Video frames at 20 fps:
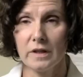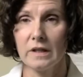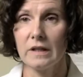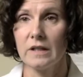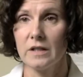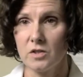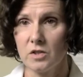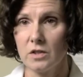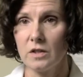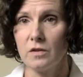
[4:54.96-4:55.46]
going to
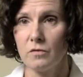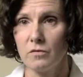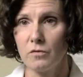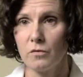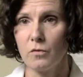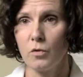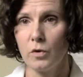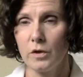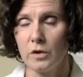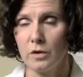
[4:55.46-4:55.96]
get you in
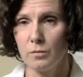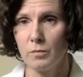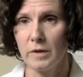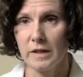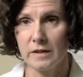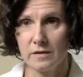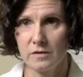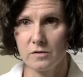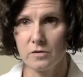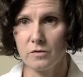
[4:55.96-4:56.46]
for your
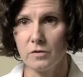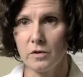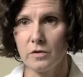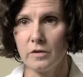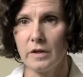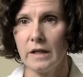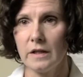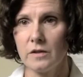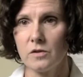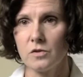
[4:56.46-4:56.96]
breast and cervical
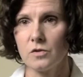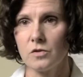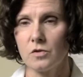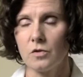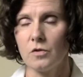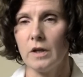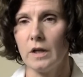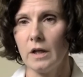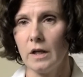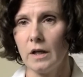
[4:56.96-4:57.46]
cancer
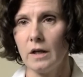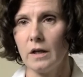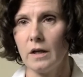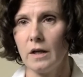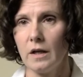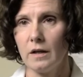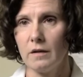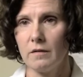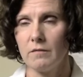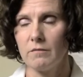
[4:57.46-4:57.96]
screening.
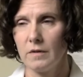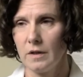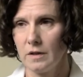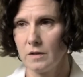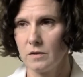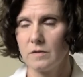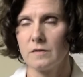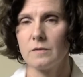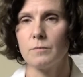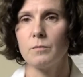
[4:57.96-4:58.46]
And it
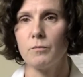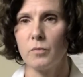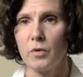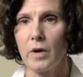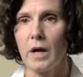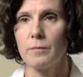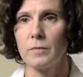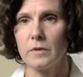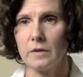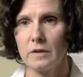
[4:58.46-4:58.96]
just
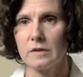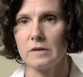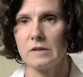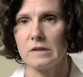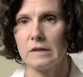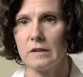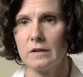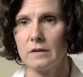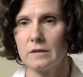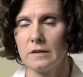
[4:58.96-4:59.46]
prompted us
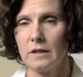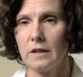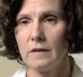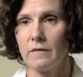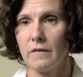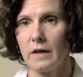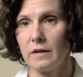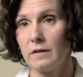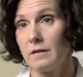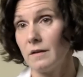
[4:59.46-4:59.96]
to, to get
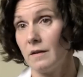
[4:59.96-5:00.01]
that